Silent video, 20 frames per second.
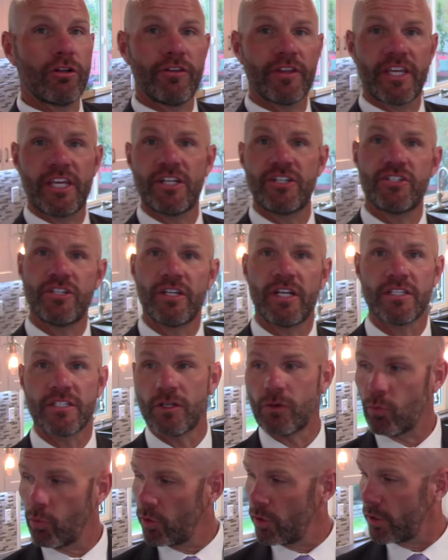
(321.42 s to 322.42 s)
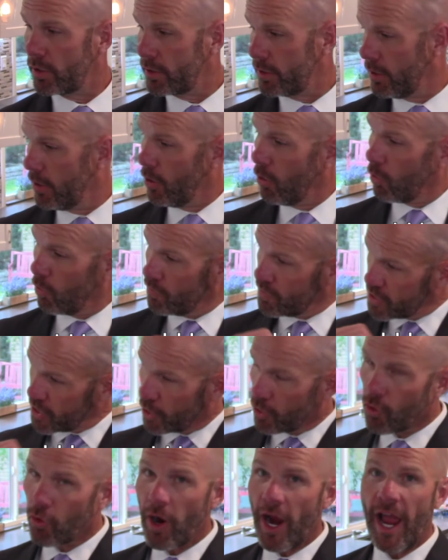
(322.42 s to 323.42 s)
in the kitchen doesn't work, or there's a
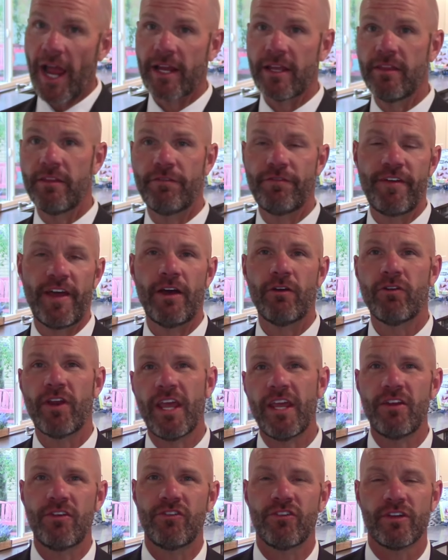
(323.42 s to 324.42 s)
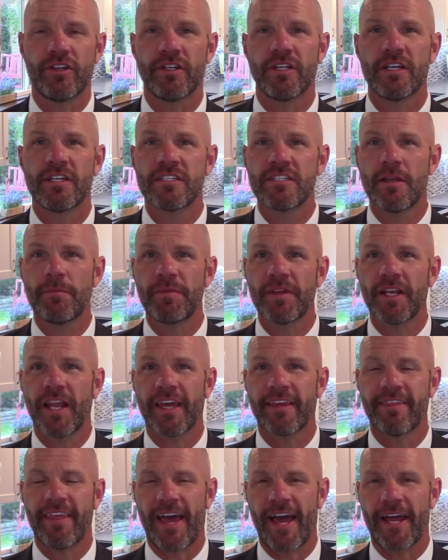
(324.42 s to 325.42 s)
crack in the foundation, something
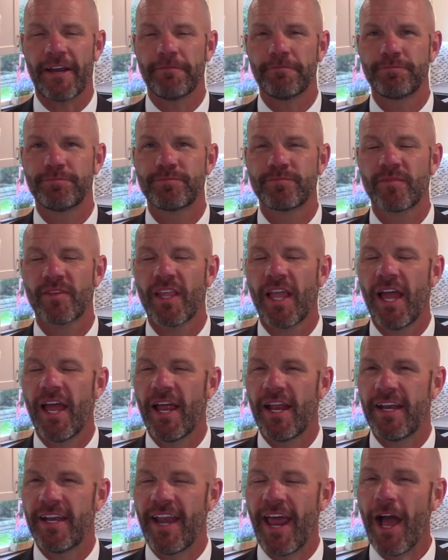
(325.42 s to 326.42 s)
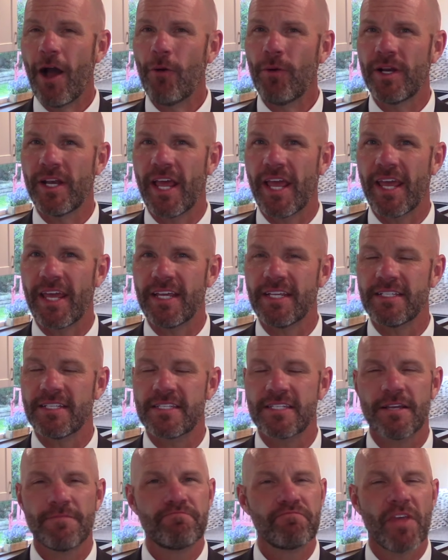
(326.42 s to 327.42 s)
like that.
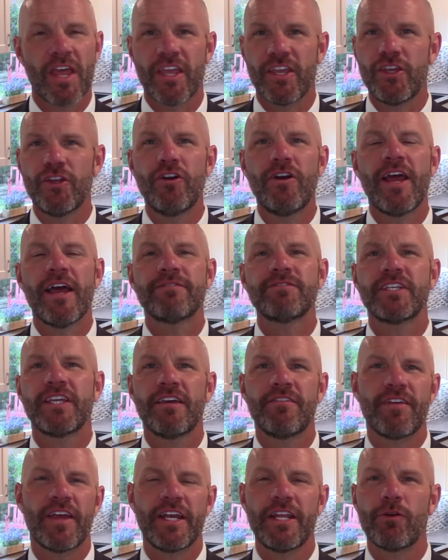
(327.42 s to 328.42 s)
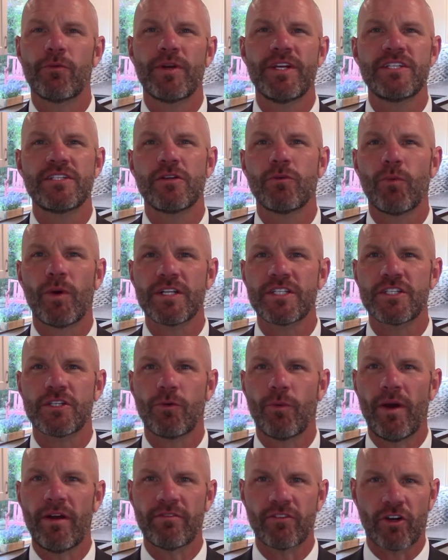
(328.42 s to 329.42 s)
Nowadays, you don't have to give any reason
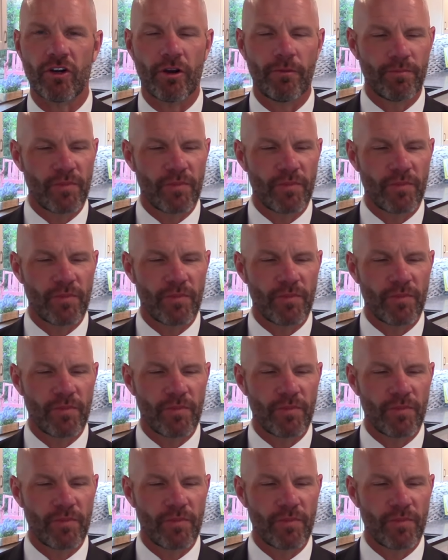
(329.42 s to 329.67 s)
whatsoever.